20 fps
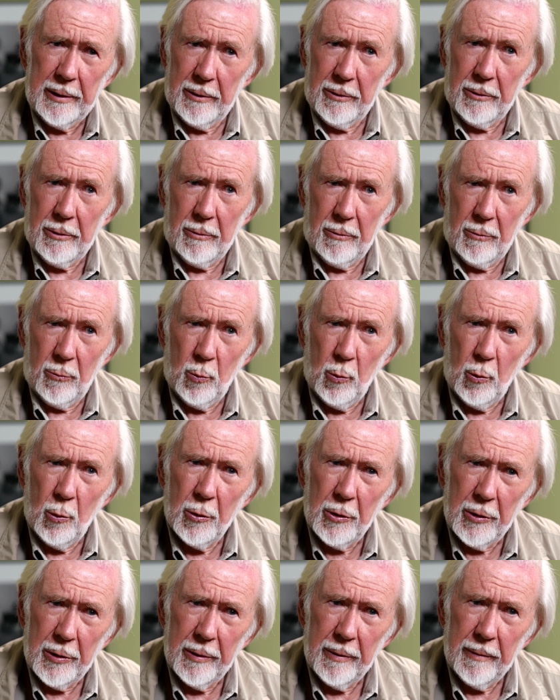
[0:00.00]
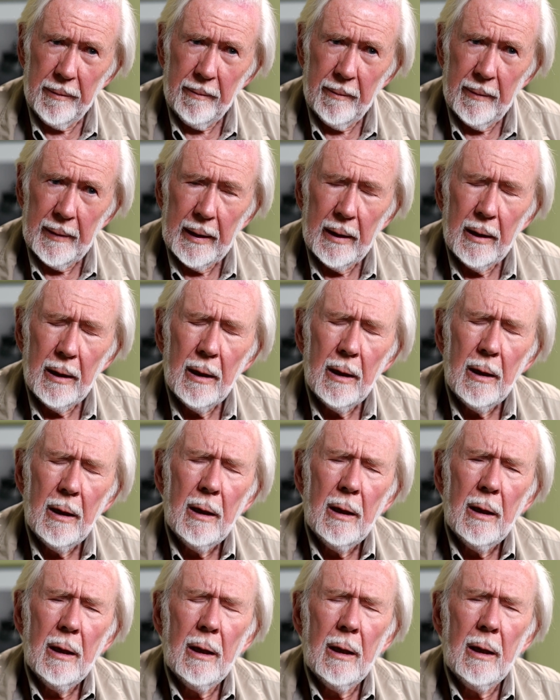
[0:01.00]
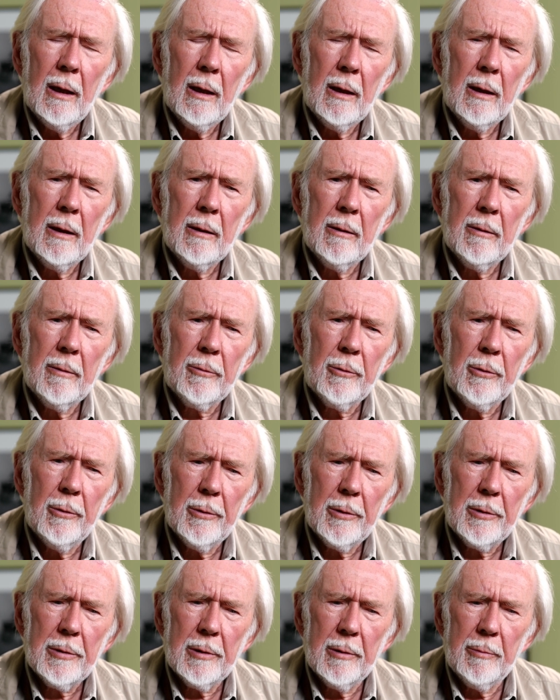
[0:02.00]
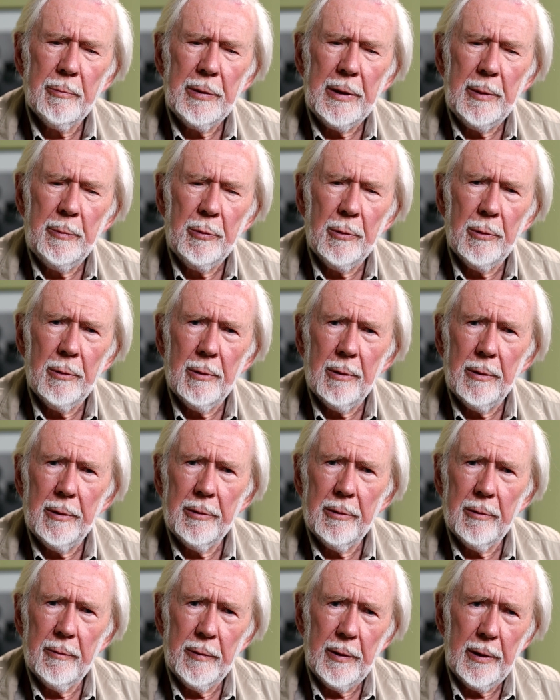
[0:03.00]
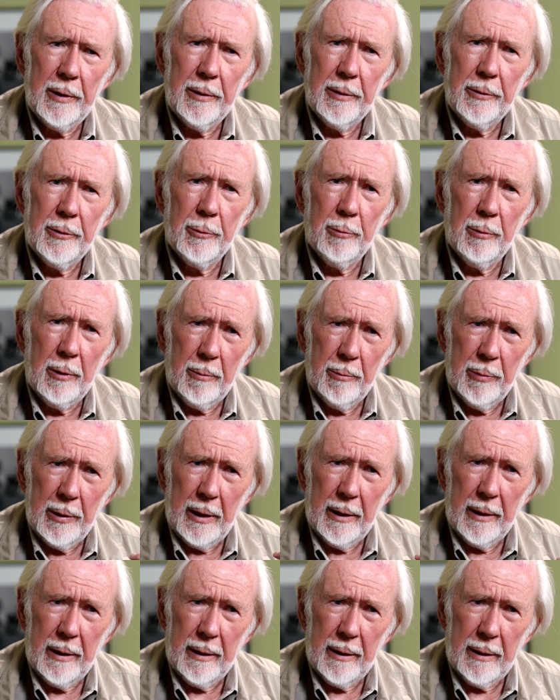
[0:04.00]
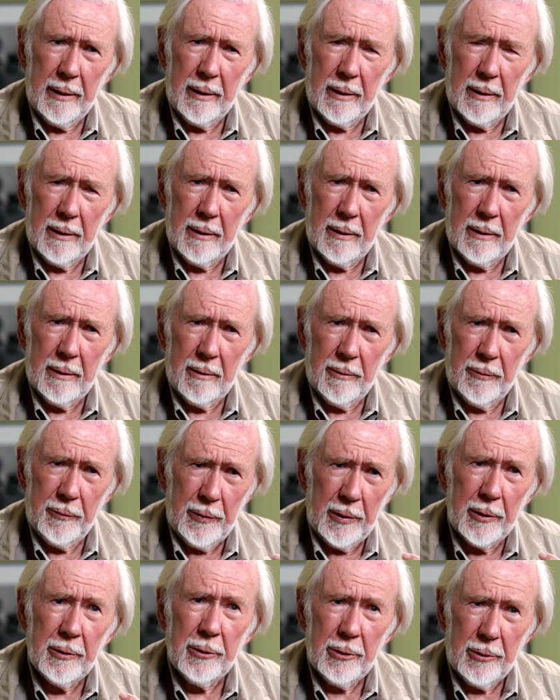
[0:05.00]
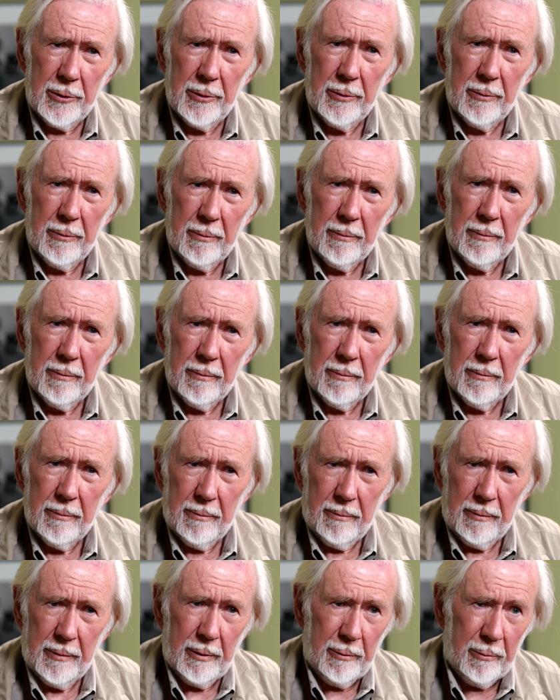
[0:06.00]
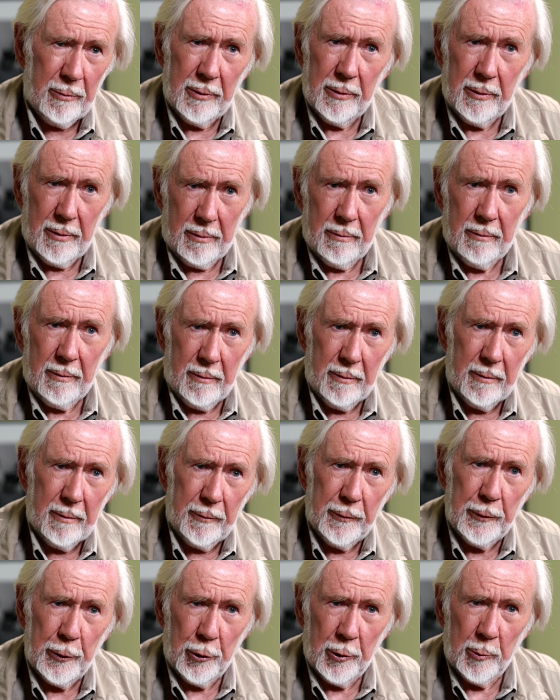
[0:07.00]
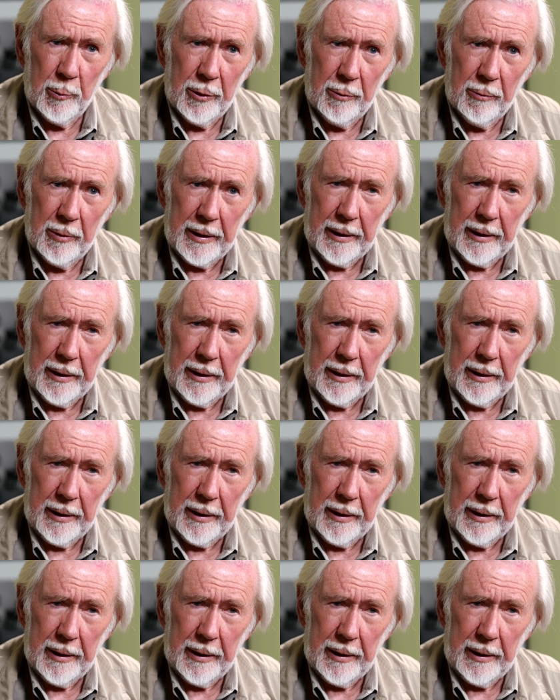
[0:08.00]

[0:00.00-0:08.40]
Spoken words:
into the water. And of course the people in the village were buying the fish that fishermen were